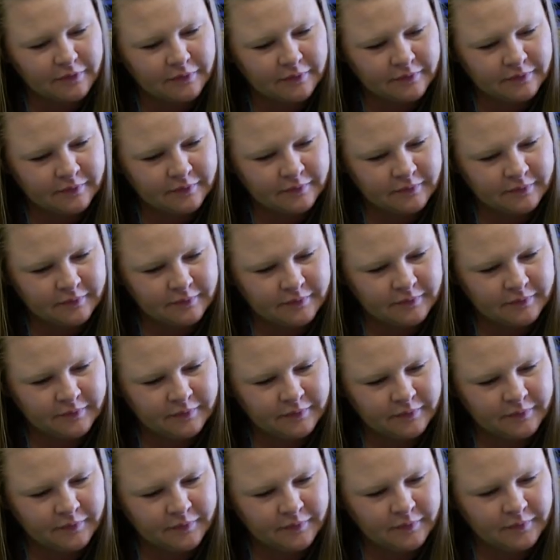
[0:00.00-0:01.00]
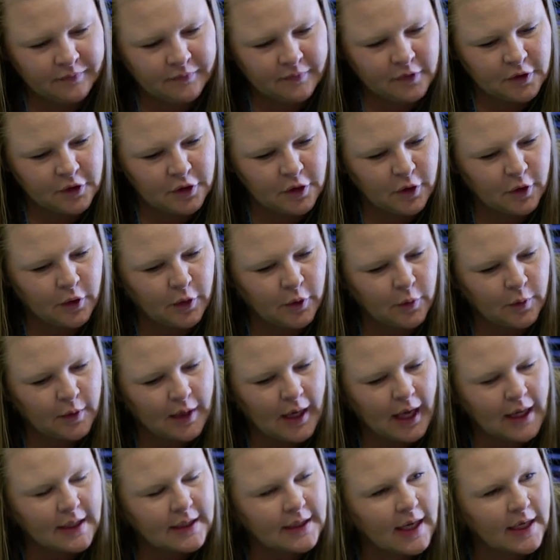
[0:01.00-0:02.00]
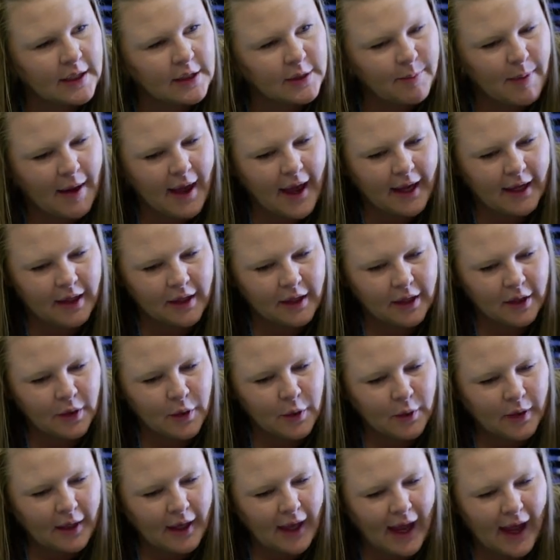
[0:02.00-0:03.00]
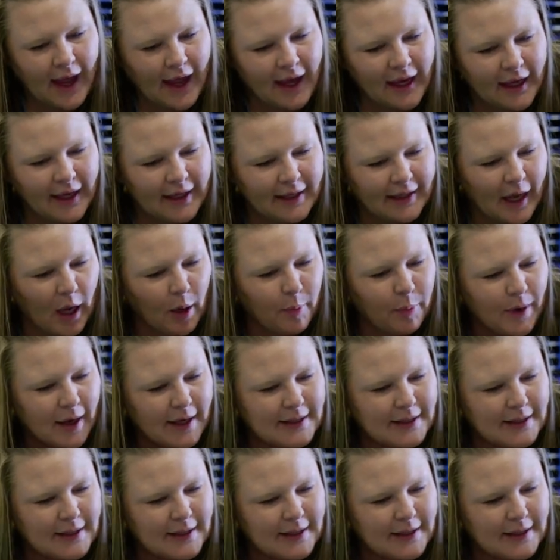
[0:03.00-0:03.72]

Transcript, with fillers: our families to help them understand how to work with their students